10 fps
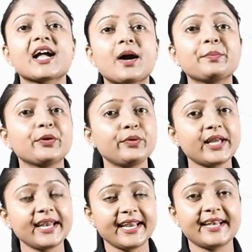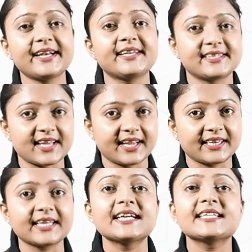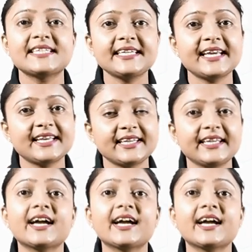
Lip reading: Computer aided design. CAD,